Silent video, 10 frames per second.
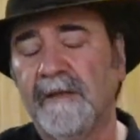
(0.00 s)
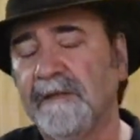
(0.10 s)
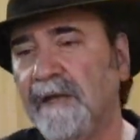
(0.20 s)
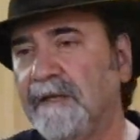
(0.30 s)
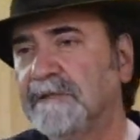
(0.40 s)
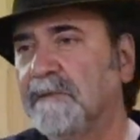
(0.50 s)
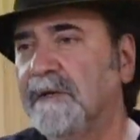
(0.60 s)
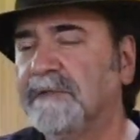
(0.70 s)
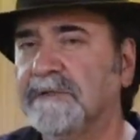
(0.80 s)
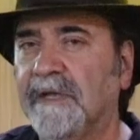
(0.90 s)
Now the next
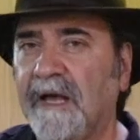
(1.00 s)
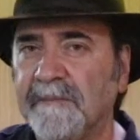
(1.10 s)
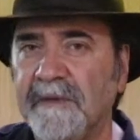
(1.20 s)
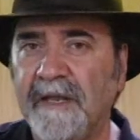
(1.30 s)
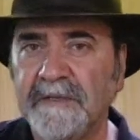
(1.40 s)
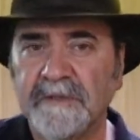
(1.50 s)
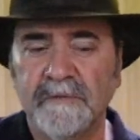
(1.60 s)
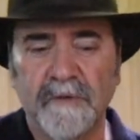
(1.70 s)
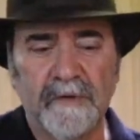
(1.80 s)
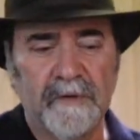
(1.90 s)
one is a
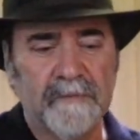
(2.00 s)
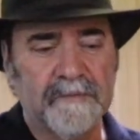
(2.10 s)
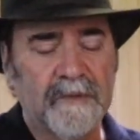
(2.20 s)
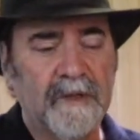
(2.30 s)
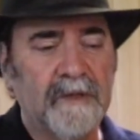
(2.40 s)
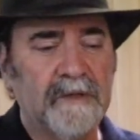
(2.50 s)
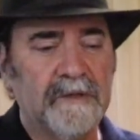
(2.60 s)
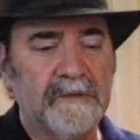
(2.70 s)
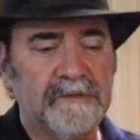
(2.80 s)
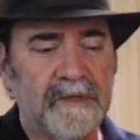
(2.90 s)
combination rhythm.
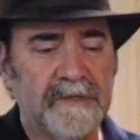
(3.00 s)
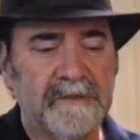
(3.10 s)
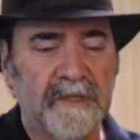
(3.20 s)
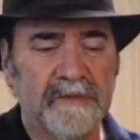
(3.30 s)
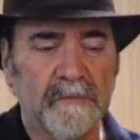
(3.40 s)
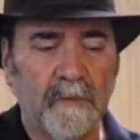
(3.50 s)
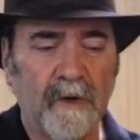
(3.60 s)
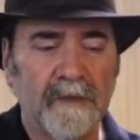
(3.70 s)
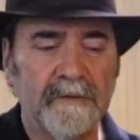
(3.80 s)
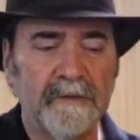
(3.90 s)
You'll see it says
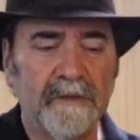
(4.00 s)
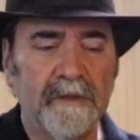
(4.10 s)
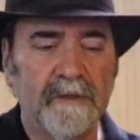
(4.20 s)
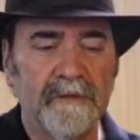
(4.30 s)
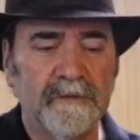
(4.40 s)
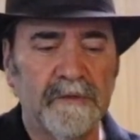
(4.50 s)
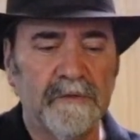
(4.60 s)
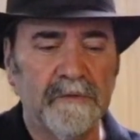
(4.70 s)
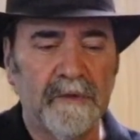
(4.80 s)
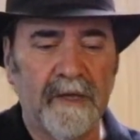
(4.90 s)
1,
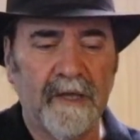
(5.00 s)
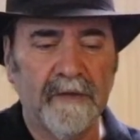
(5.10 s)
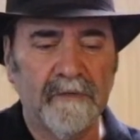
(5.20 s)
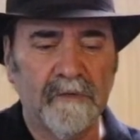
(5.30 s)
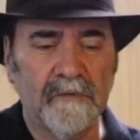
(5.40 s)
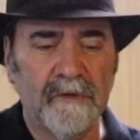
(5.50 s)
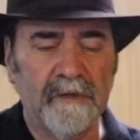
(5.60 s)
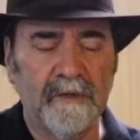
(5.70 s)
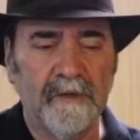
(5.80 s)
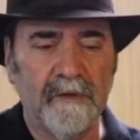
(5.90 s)
2 and
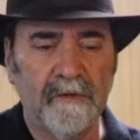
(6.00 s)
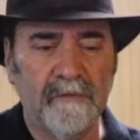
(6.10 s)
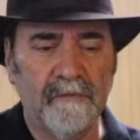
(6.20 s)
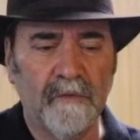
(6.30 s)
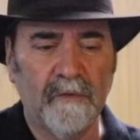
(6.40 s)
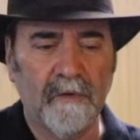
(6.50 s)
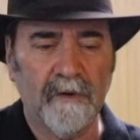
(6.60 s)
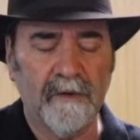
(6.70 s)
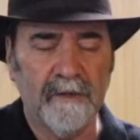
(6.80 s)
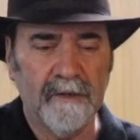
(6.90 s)
3,
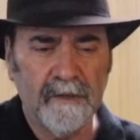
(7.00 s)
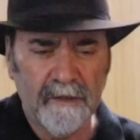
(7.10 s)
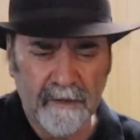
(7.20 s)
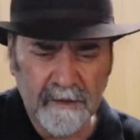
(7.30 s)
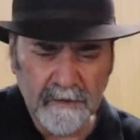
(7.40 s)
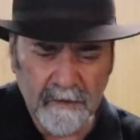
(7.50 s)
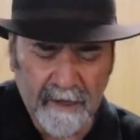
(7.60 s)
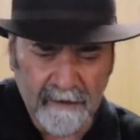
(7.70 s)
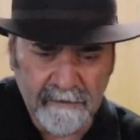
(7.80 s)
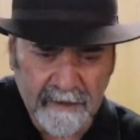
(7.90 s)
4. And then you
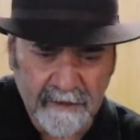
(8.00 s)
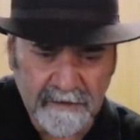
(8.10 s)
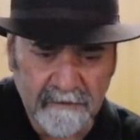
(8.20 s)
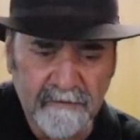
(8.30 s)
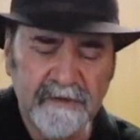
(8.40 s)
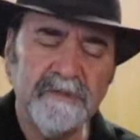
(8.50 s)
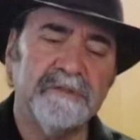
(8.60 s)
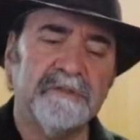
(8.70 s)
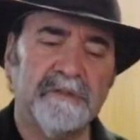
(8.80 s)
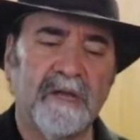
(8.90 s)
have like a
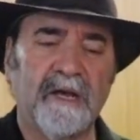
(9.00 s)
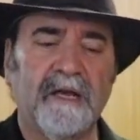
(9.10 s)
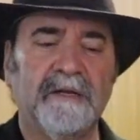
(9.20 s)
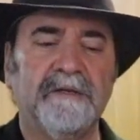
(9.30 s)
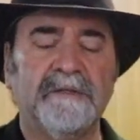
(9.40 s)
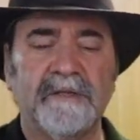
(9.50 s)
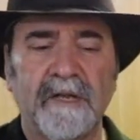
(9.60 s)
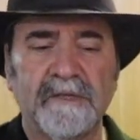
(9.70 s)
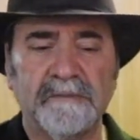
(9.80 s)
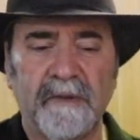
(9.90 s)
division sign in the
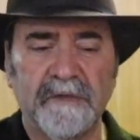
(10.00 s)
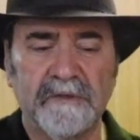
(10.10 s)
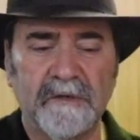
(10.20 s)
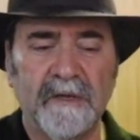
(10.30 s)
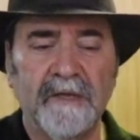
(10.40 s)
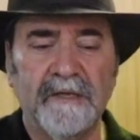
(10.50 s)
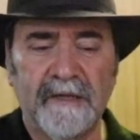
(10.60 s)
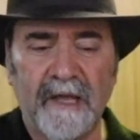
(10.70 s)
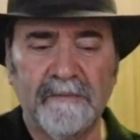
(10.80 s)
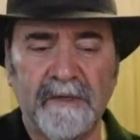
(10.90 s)
next measure.
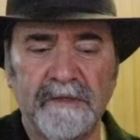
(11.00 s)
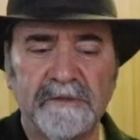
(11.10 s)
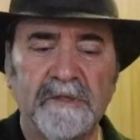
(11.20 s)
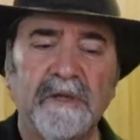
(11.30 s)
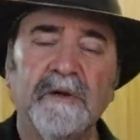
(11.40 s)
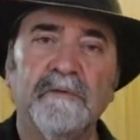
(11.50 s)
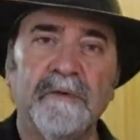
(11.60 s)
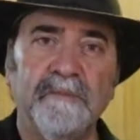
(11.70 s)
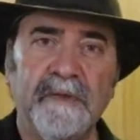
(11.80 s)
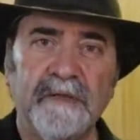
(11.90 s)
That means
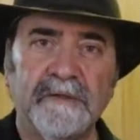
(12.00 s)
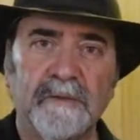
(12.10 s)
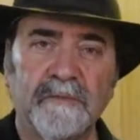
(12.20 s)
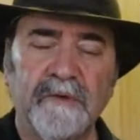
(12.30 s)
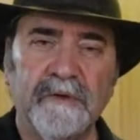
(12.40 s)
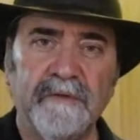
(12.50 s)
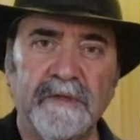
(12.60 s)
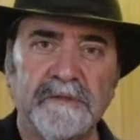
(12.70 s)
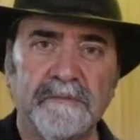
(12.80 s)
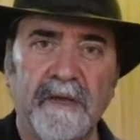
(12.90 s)
repeat the
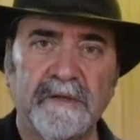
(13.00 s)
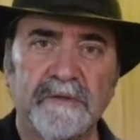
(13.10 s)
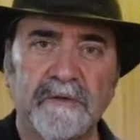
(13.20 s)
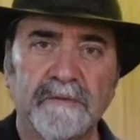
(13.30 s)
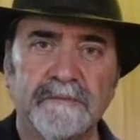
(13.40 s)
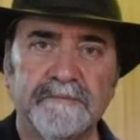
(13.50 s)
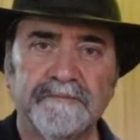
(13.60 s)
previous measure.